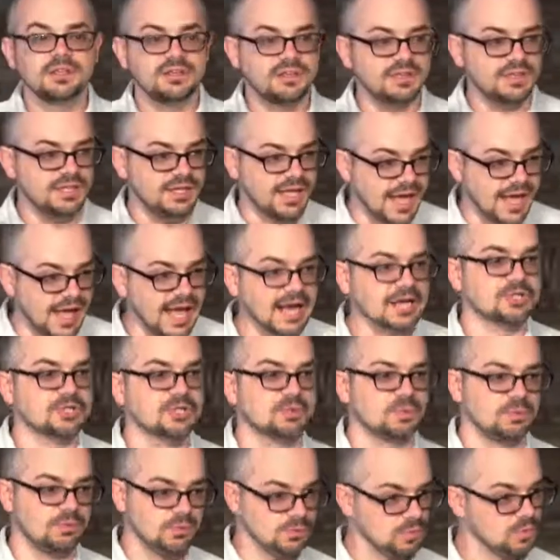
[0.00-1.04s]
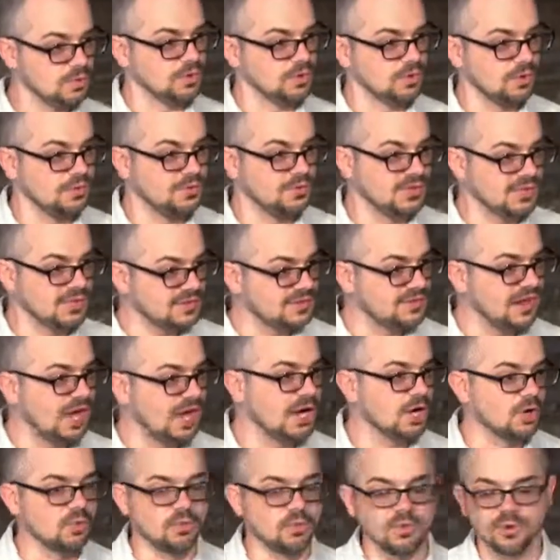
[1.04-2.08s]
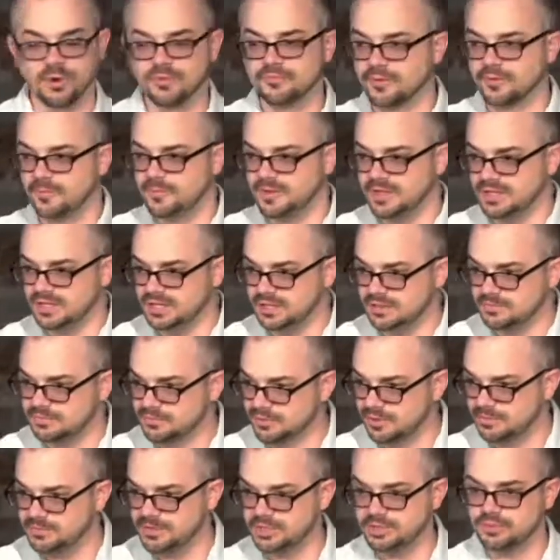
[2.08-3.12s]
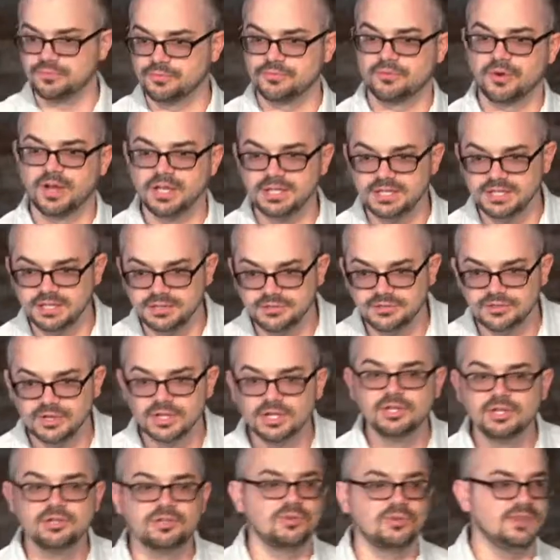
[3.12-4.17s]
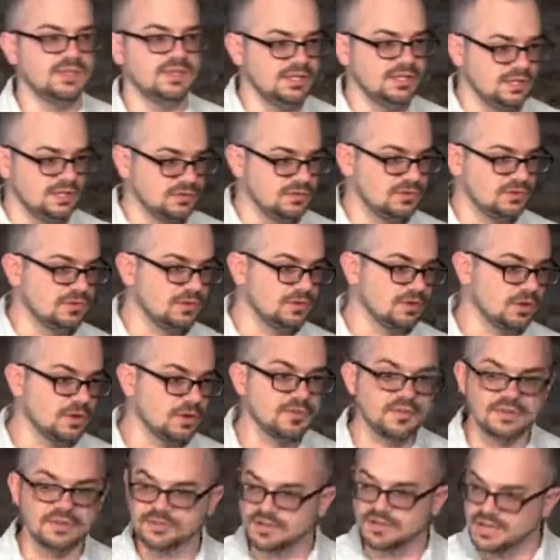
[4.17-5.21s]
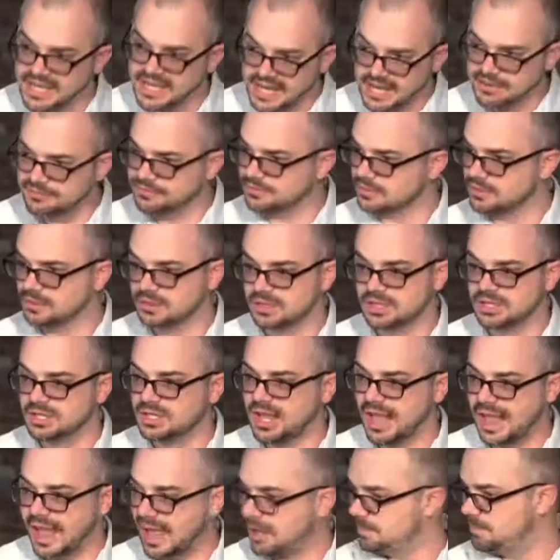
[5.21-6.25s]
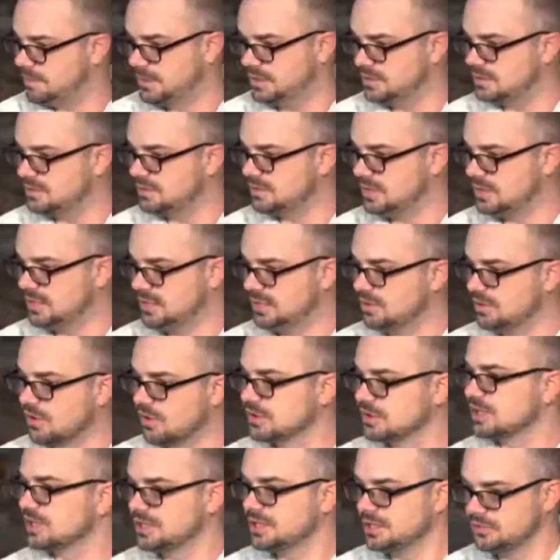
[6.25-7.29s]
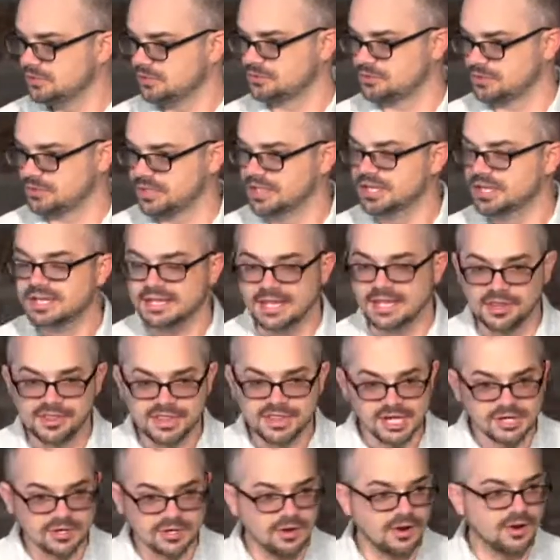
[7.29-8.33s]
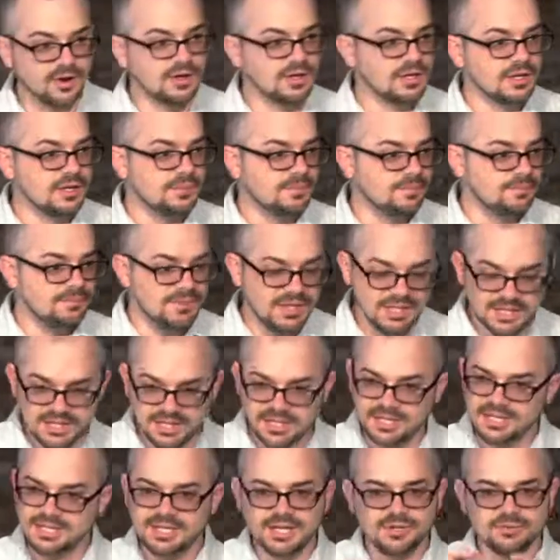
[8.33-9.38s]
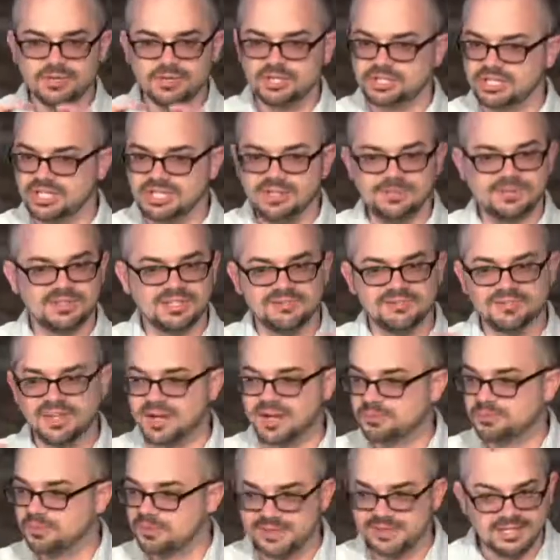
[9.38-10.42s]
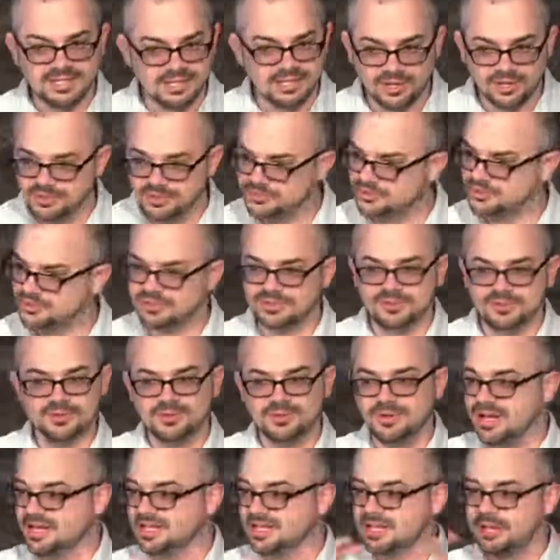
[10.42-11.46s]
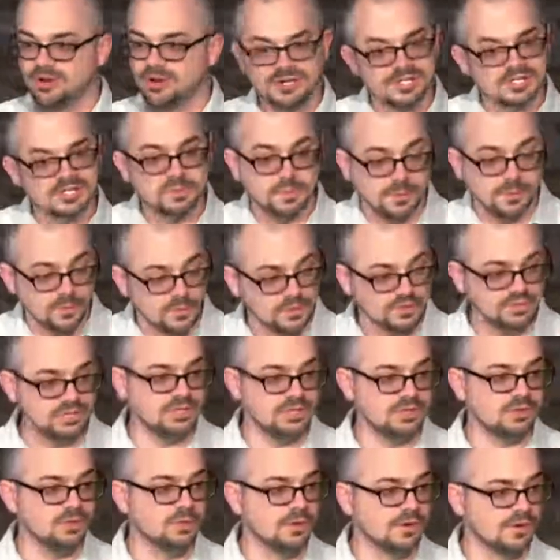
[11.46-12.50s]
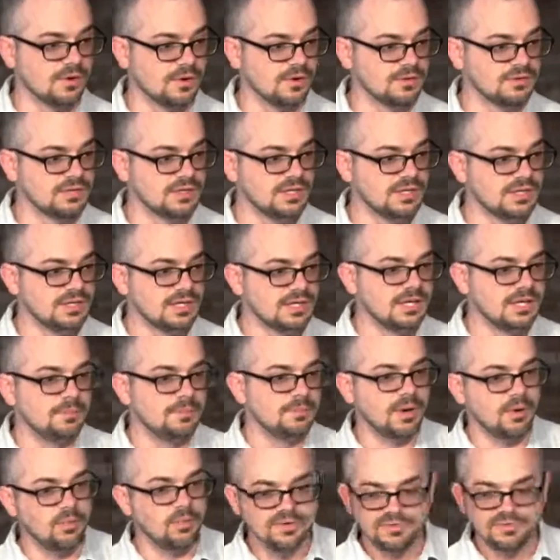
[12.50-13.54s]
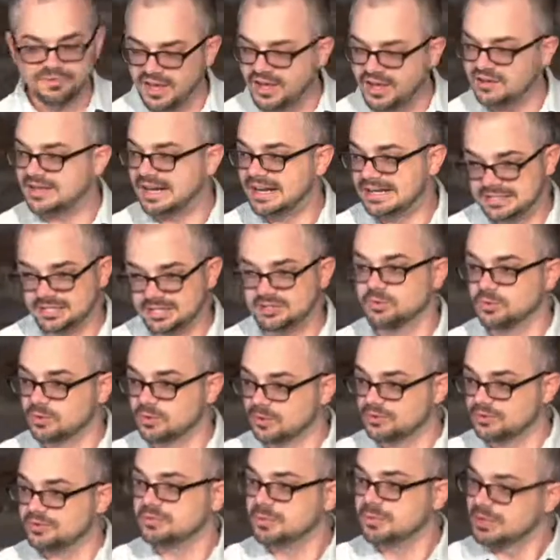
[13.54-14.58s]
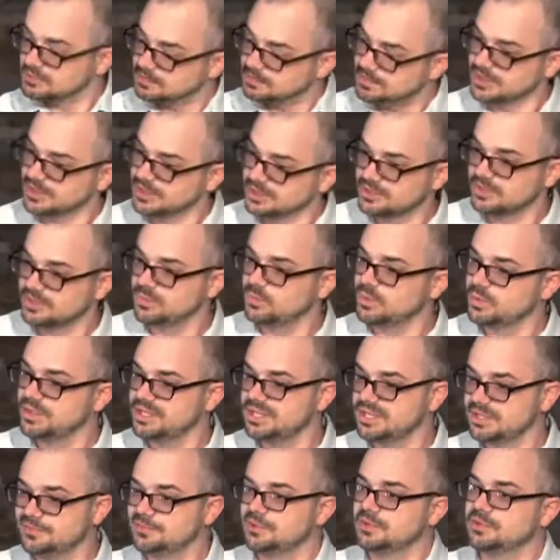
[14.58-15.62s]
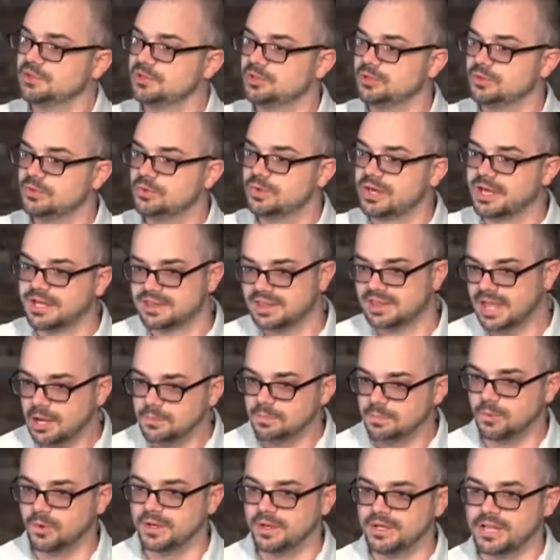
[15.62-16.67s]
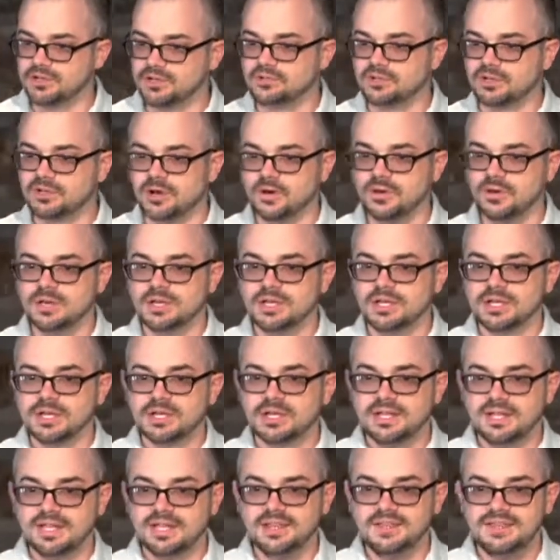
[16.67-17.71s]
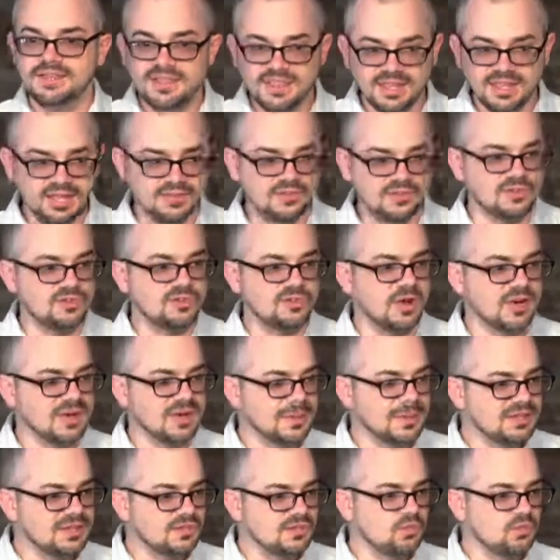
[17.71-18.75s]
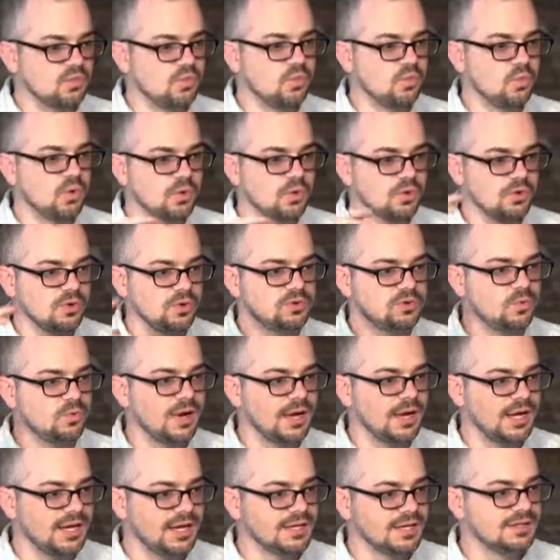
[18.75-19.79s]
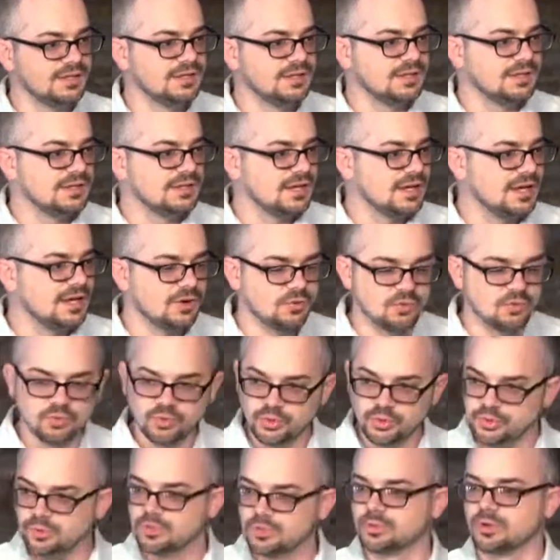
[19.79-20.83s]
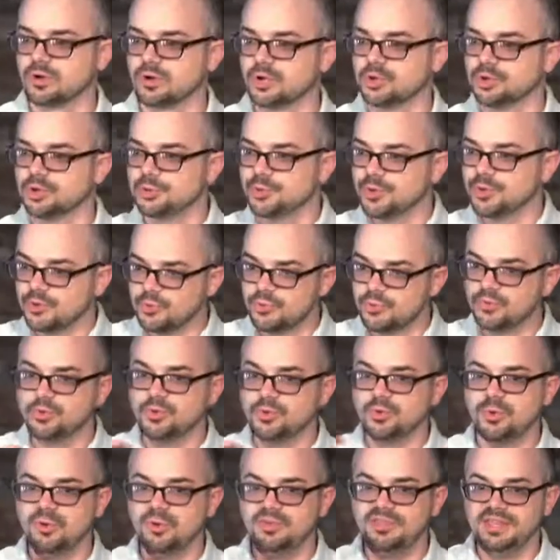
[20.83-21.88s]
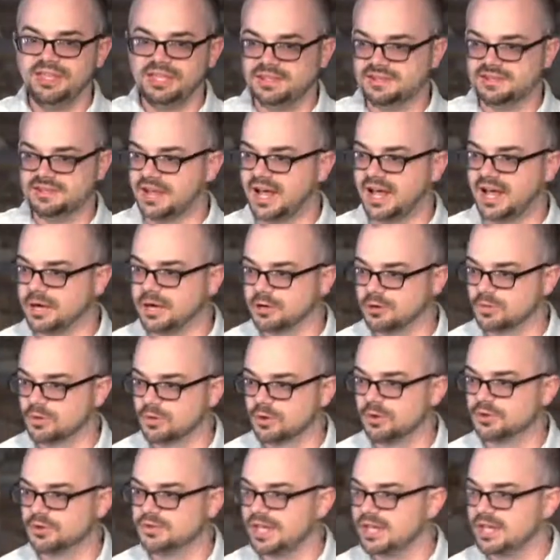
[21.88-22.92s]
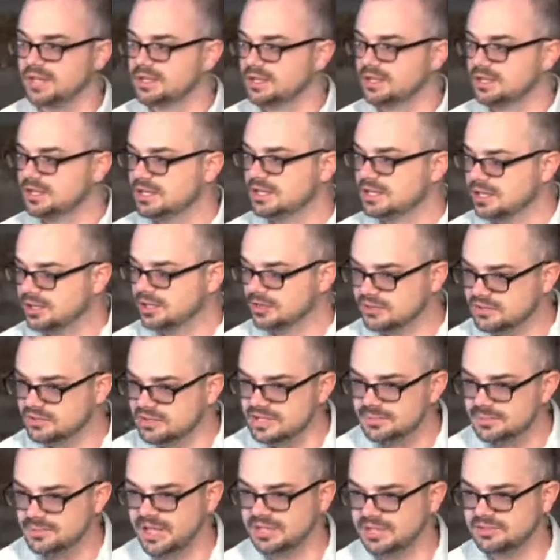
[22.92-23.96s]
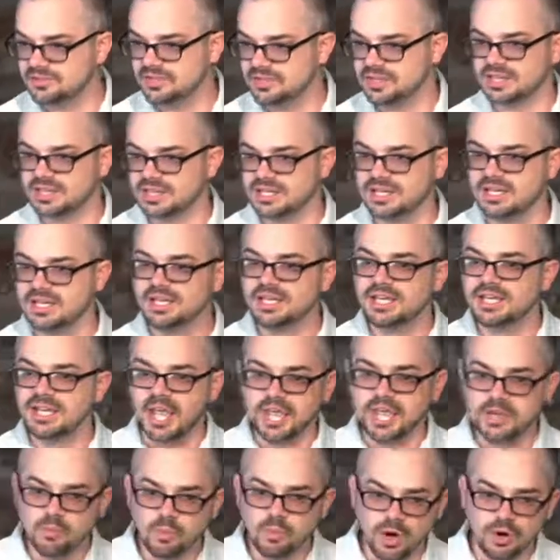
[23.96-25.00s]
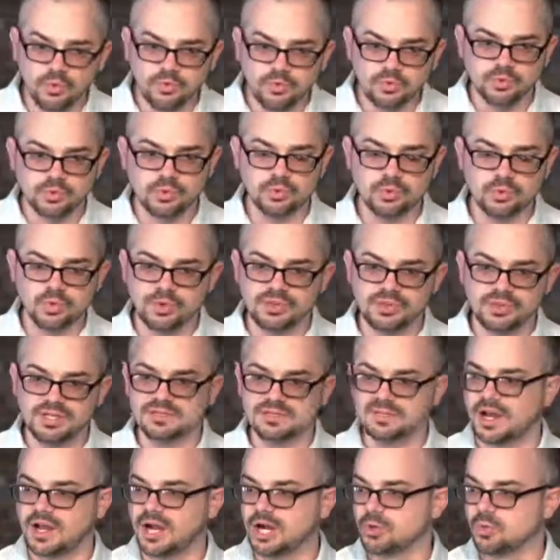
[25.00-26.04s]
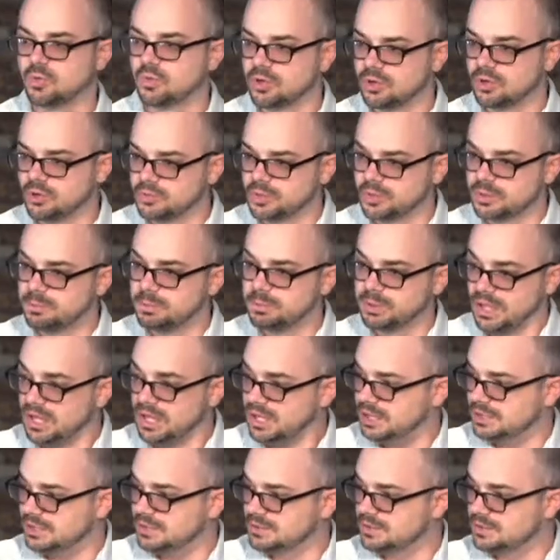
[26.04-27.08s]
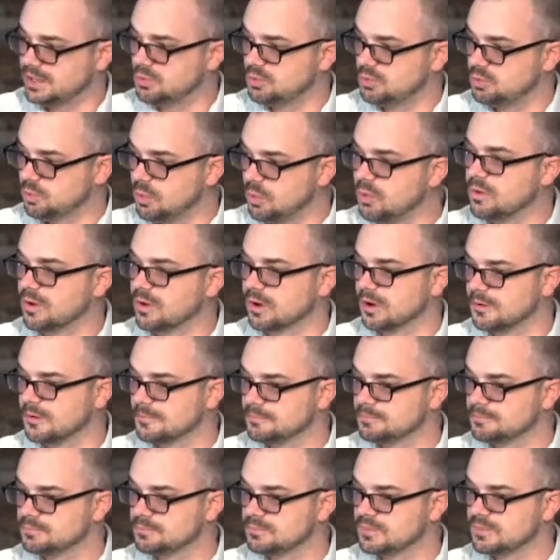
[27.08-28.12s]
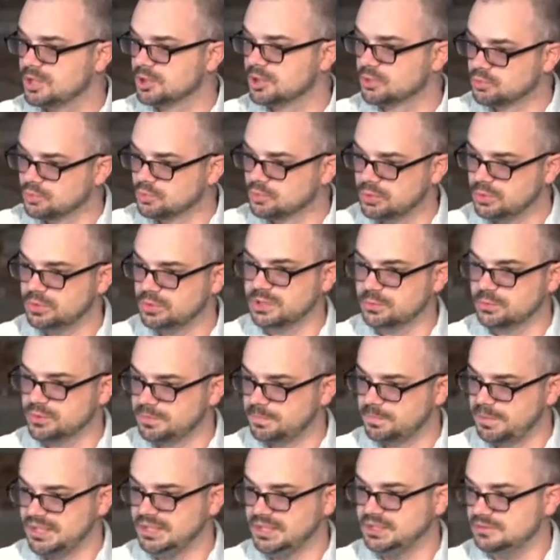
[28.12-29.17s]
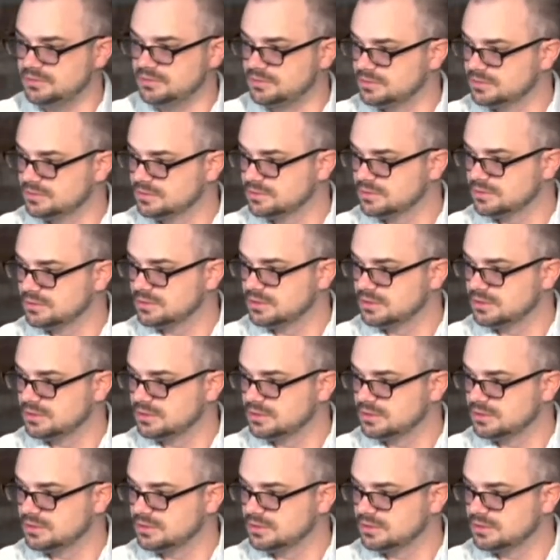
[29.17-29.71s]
the actual world, the entire world, from the Euphrates to the ends of the earth? It's never happened in our history. Now there are men and regimes that have gotten pretty close to a large portion of the world, but we found out that the world is much bigger than we even knew at that point. And so in this, it's talking about this worldwide ruler who will rule the entire world, and here's the amazing thing. He won't rule the entire world with blood and war. He'll rule it with peace.